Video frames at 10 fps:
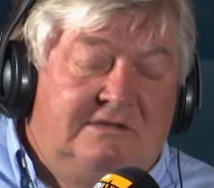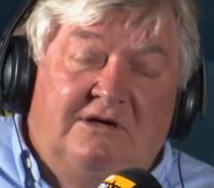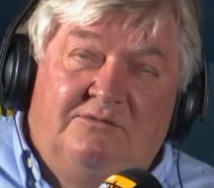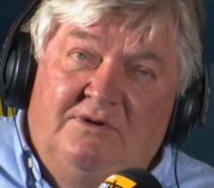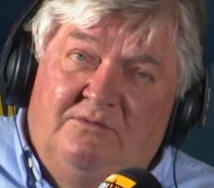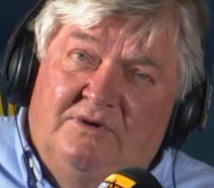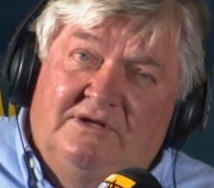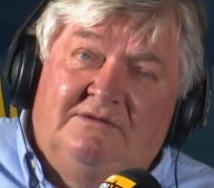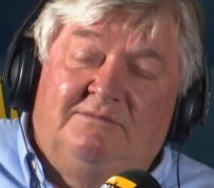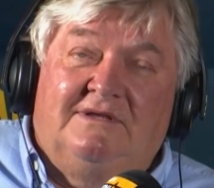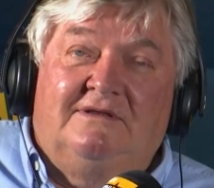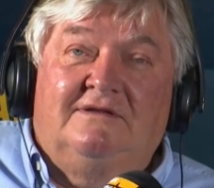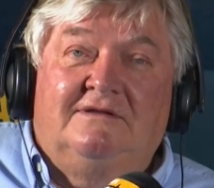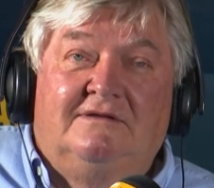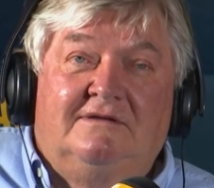No, we weren't, but
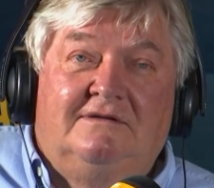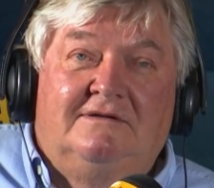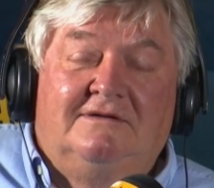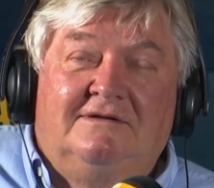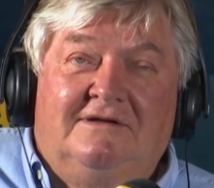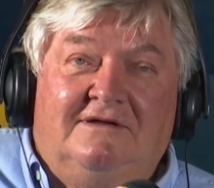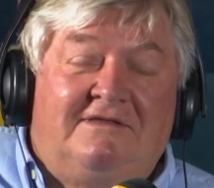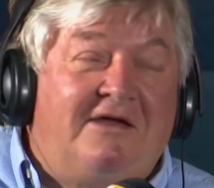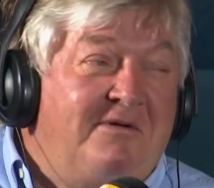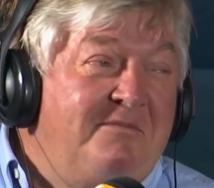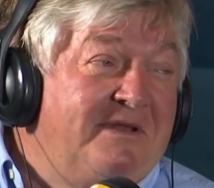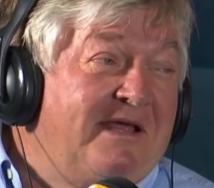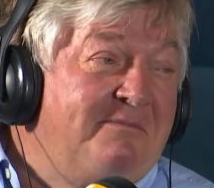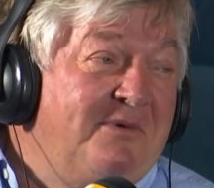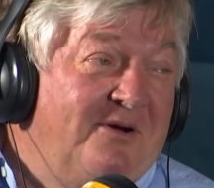they were a bit
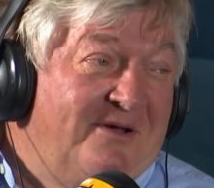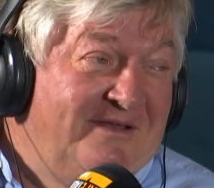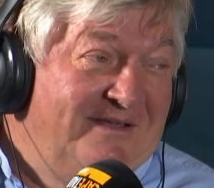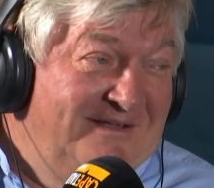up market.